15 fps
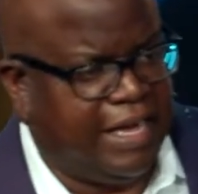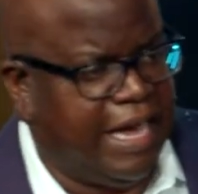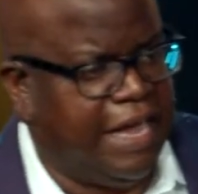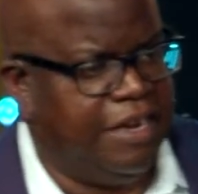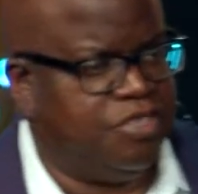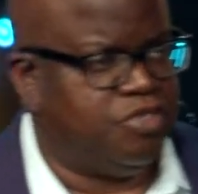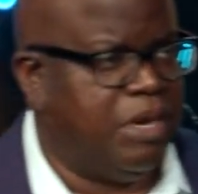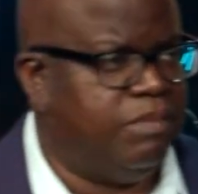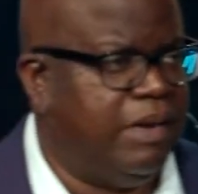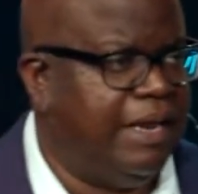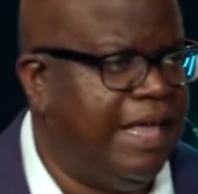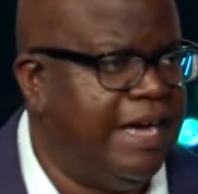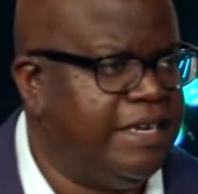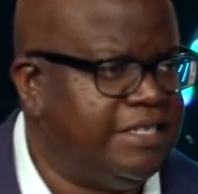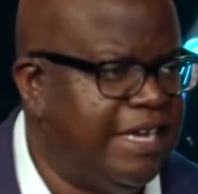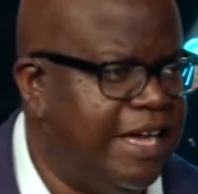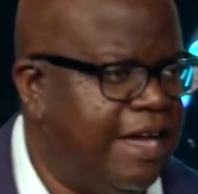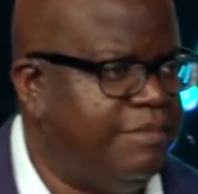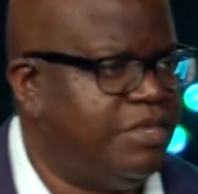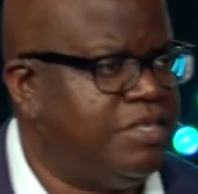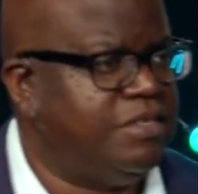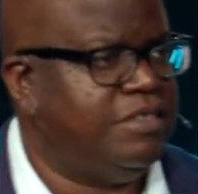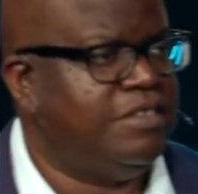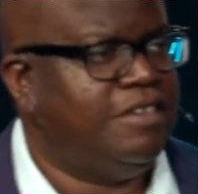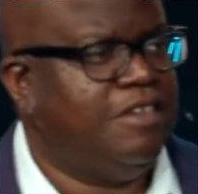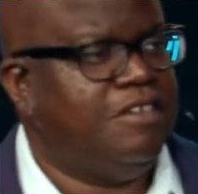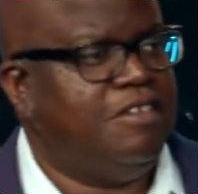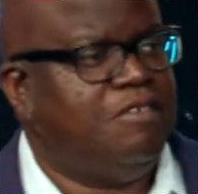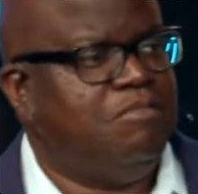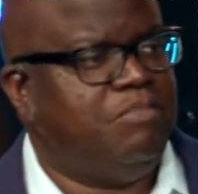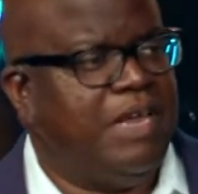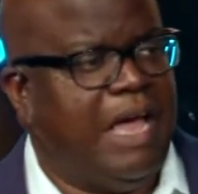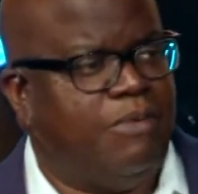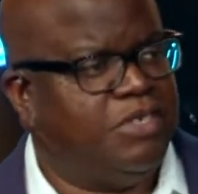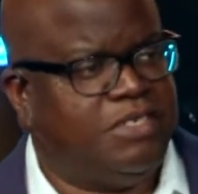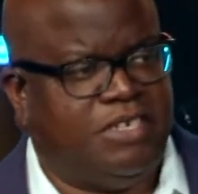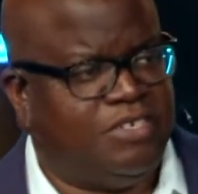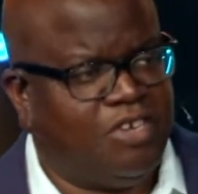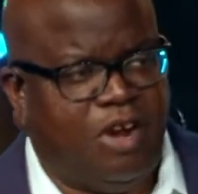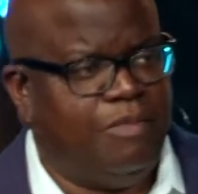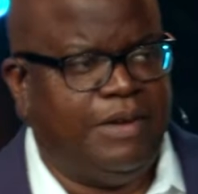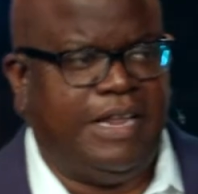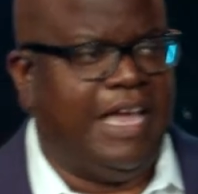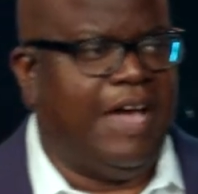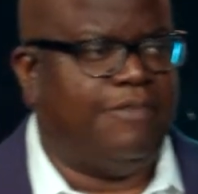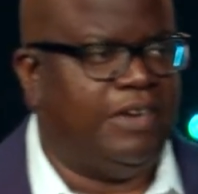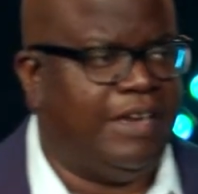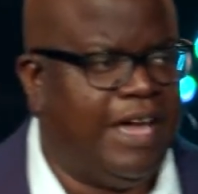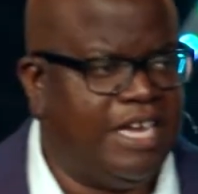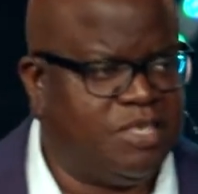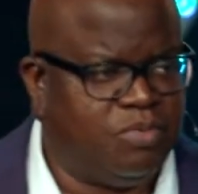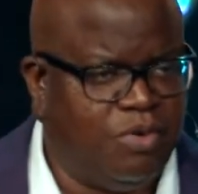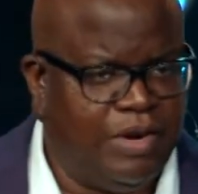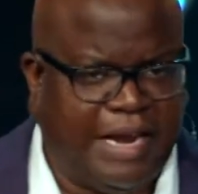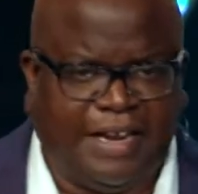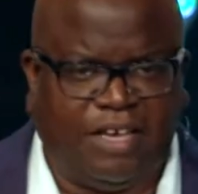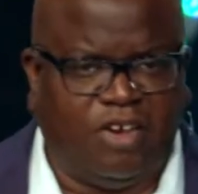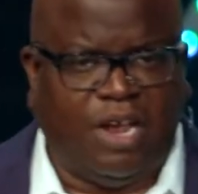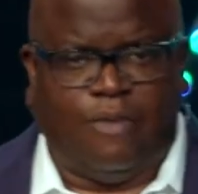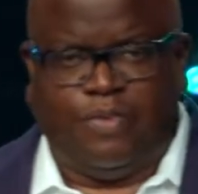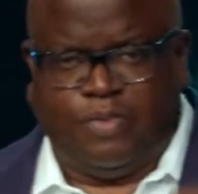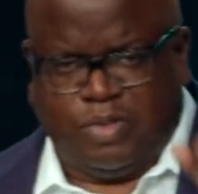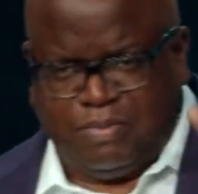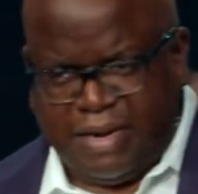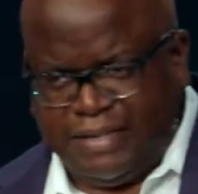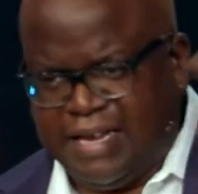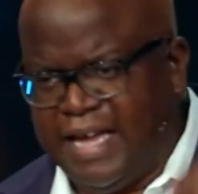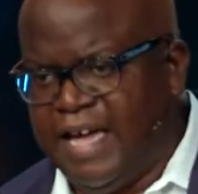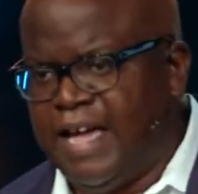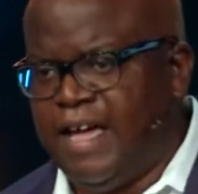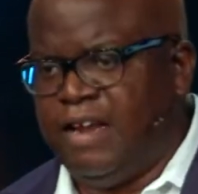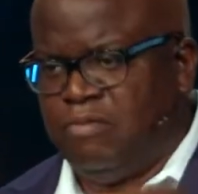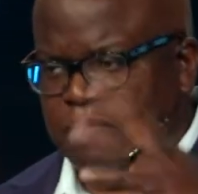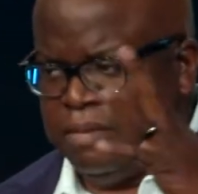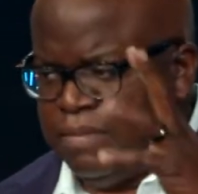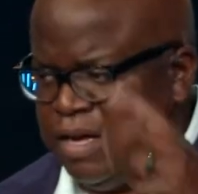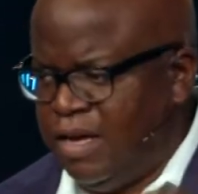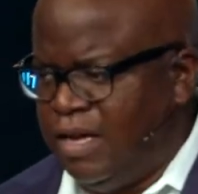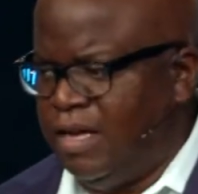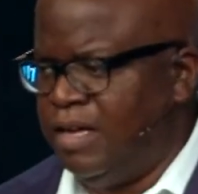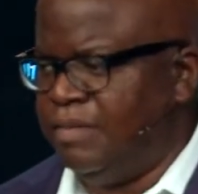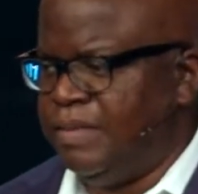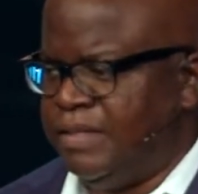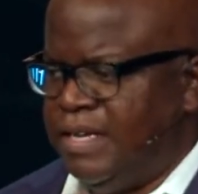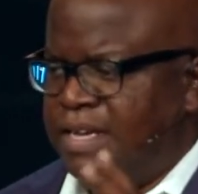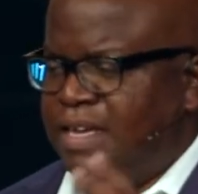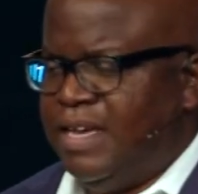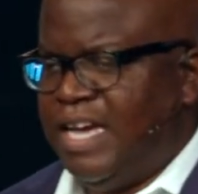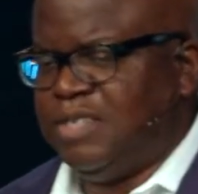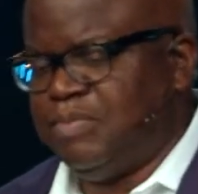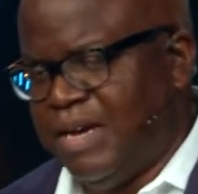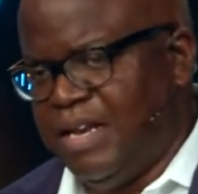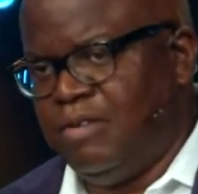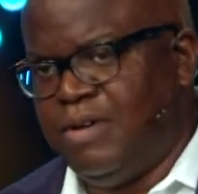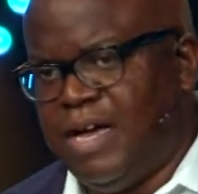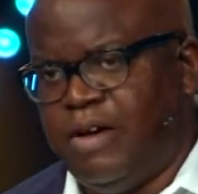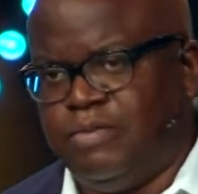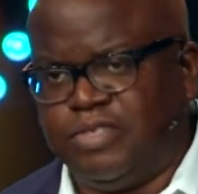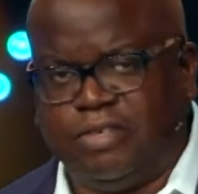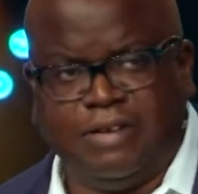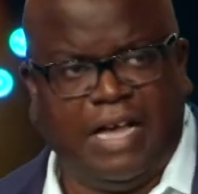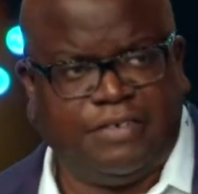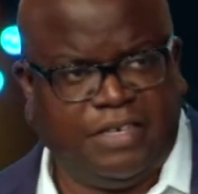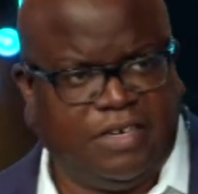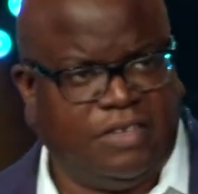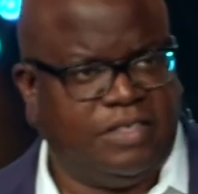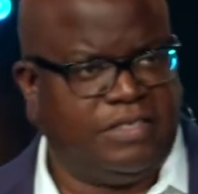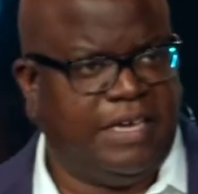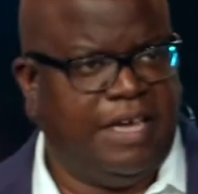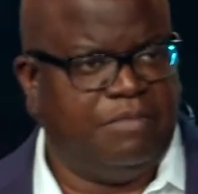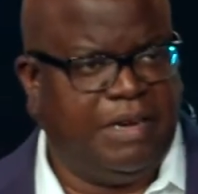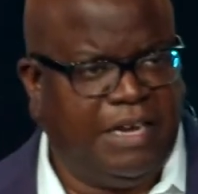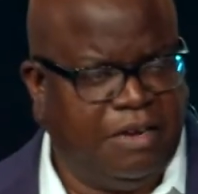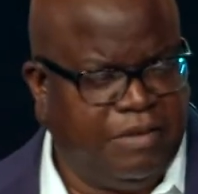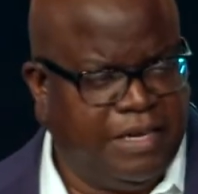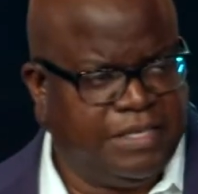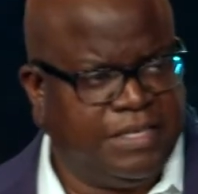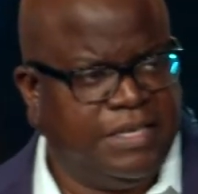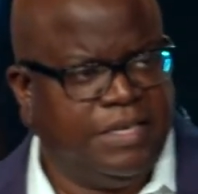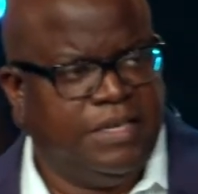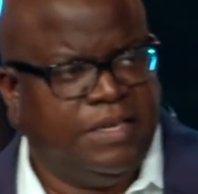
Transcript: Got in trouble a lot of times, but I was determined to have the last word. I didn't care if it was my dad or my mom, and that's probably why I was grounded all the time. But anyways,